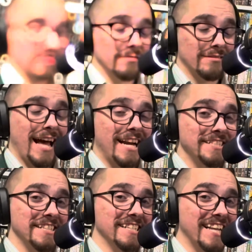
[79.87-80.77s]
That is
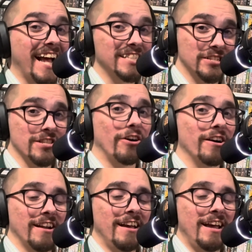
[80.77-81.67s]
an intense thought,
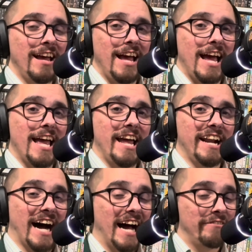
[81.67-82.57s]
and
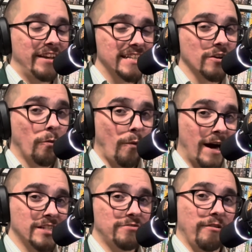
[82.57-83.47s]
I've yet to
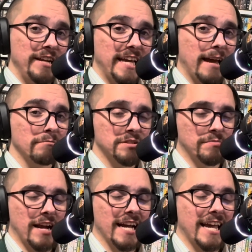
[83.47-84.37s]
watch Funny Games, but
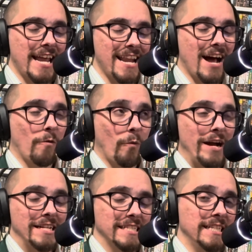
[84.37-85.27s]
I cannot wait
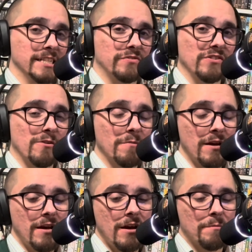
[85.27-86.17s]
to see this film
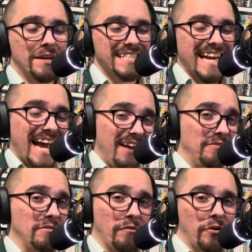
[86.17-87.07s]
because every
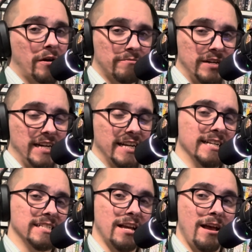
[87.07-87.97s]
review I'm reading
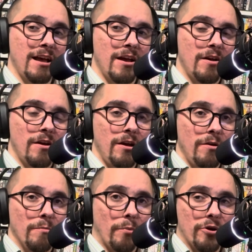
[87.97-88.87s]
is
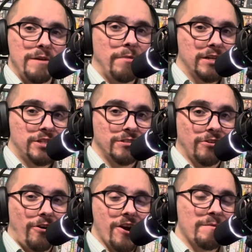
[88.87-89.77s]
pretty much
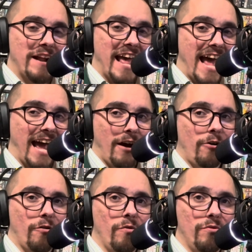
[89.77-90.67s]
talking about
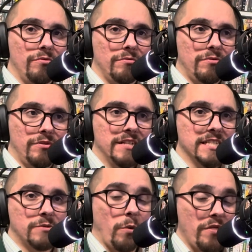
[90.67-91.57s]
how this
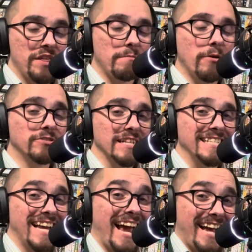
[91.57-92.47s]
is one of the most
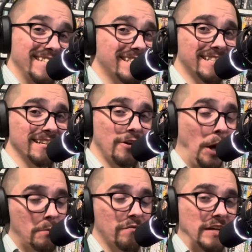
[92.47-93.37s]
intense
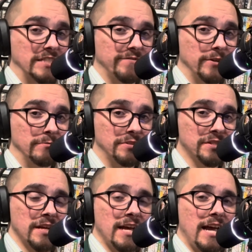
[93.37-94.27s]
home invasion films,
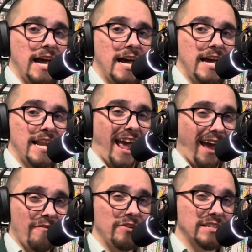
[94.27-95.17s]
and
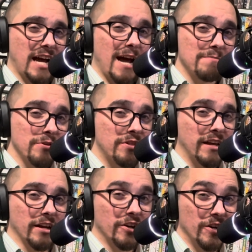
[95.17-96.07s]
every time you think
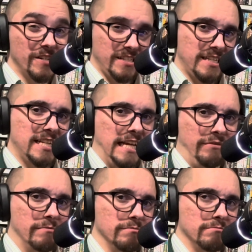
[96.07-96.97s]
it couldn't get
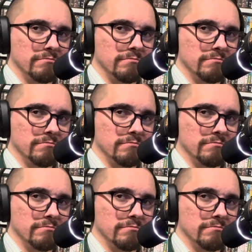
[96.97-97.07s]
even